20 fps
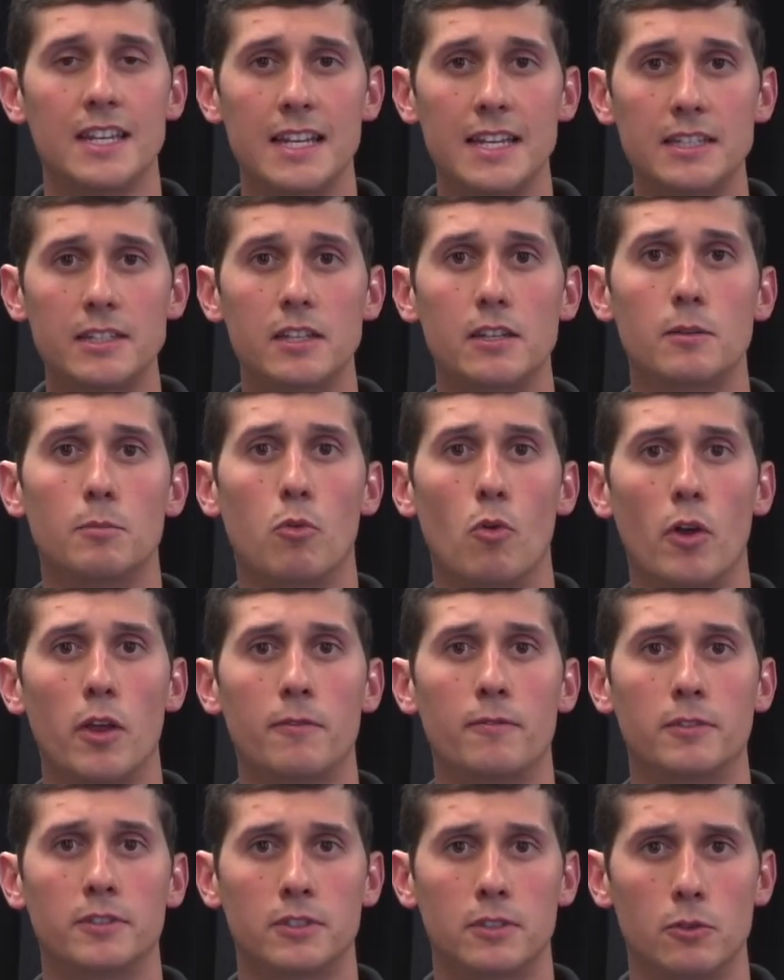easy to deploy
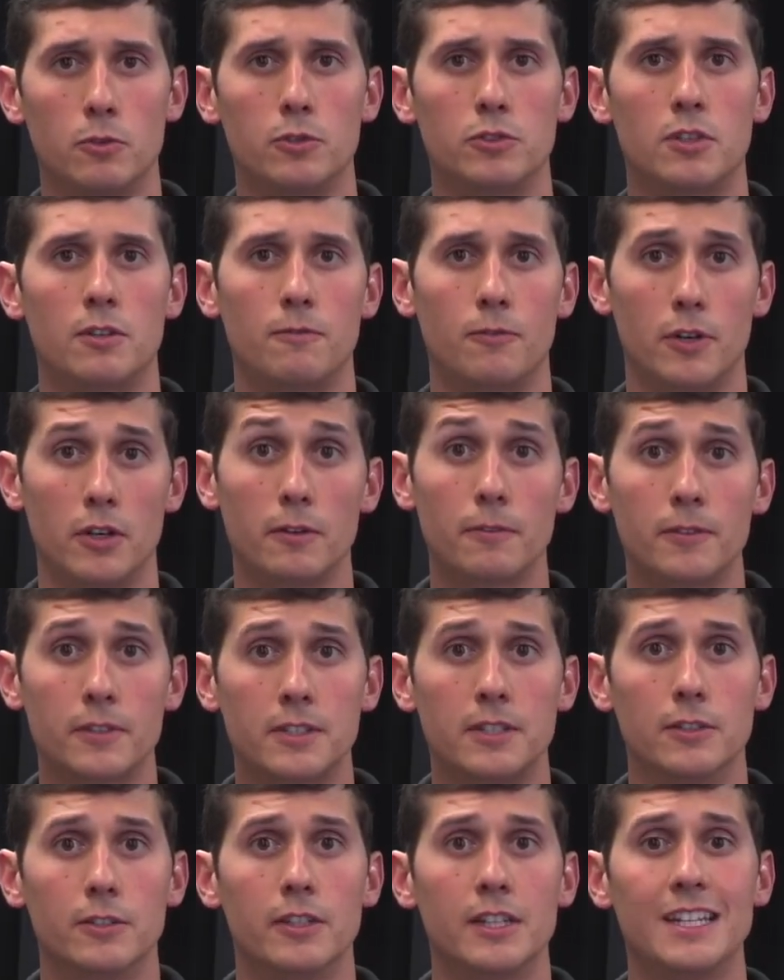solution for your
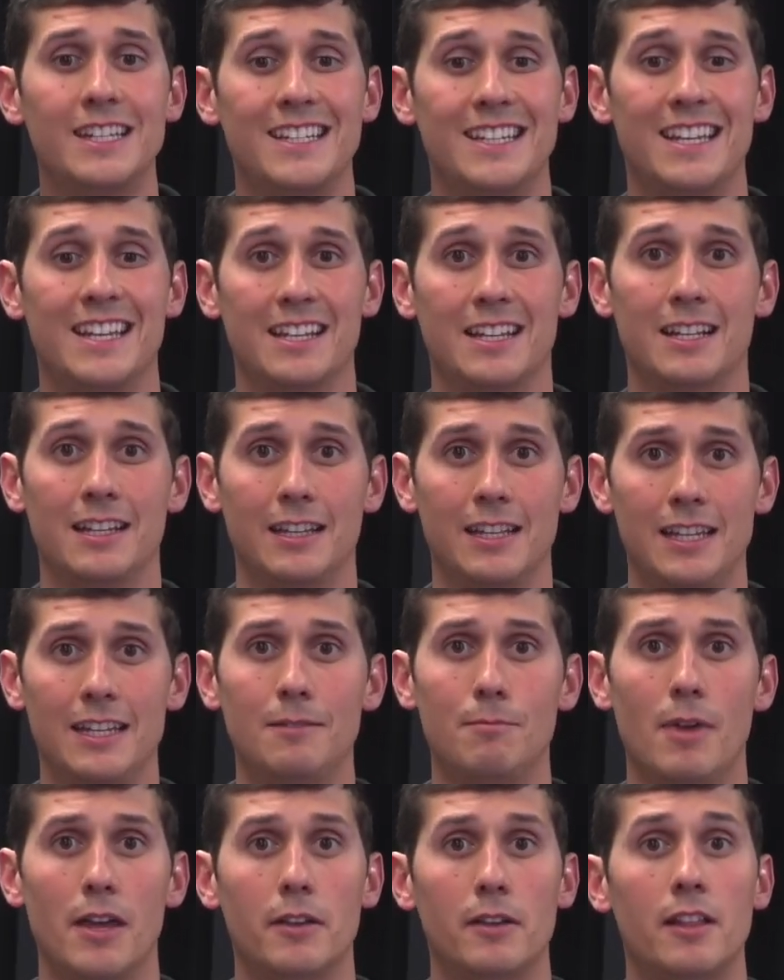facility to get
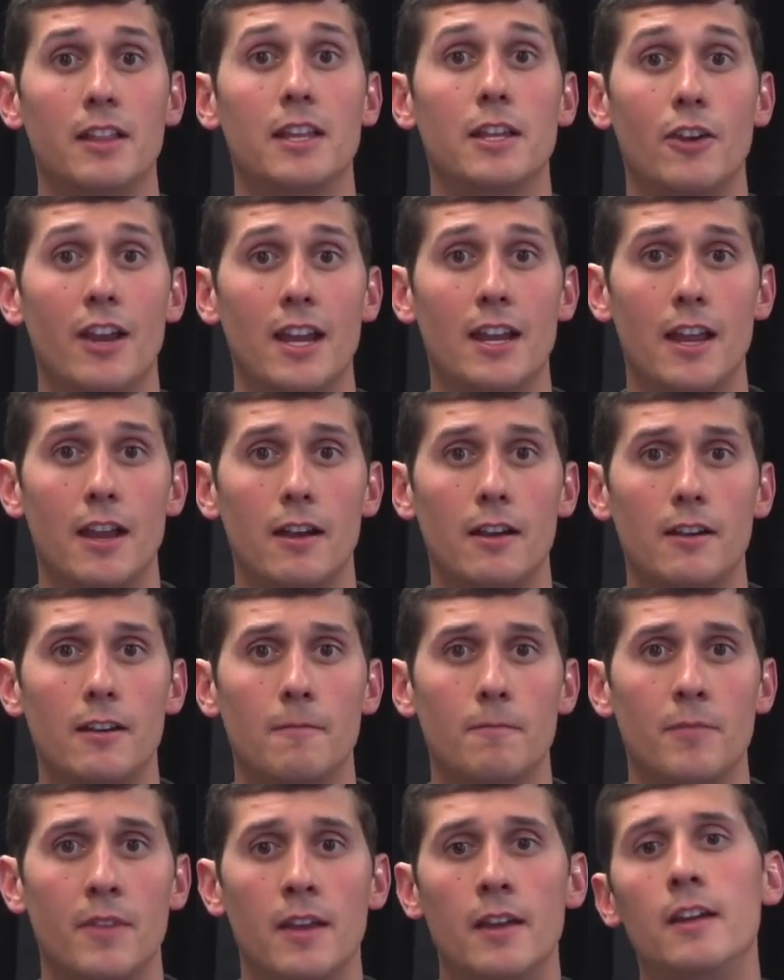clean, medically grade air,
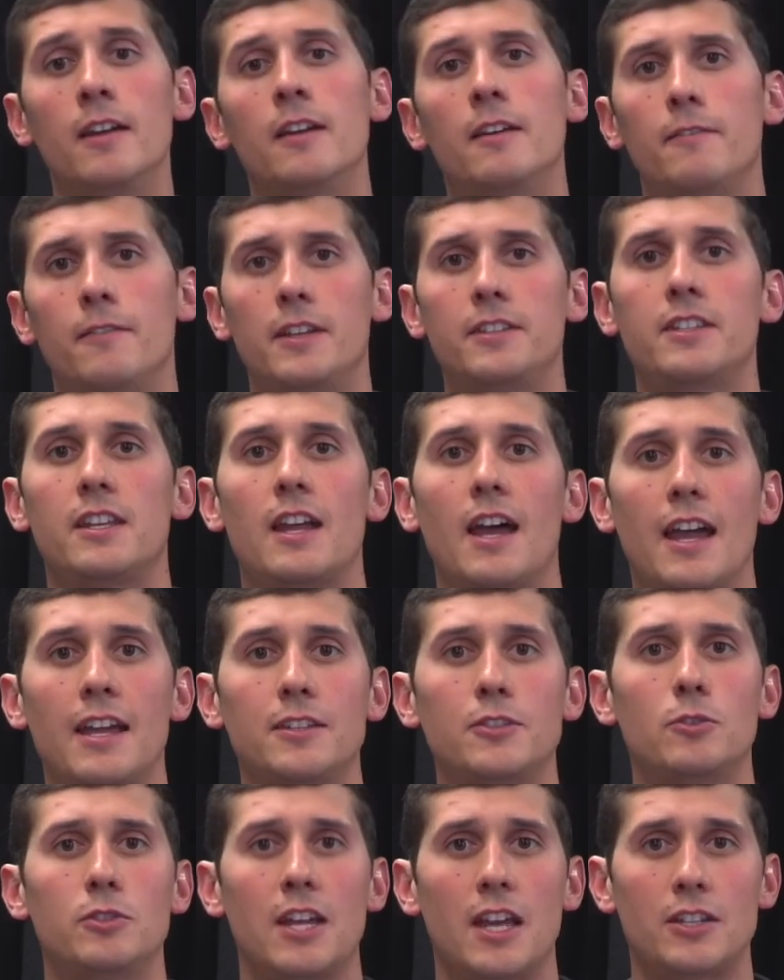visit
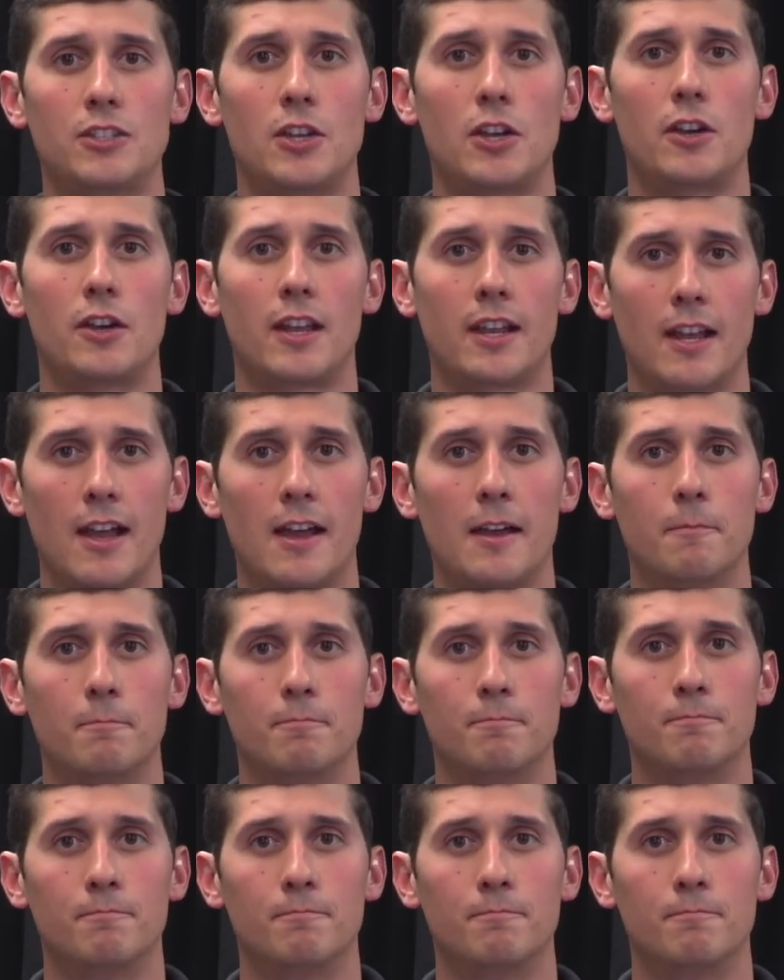iso-aire.com.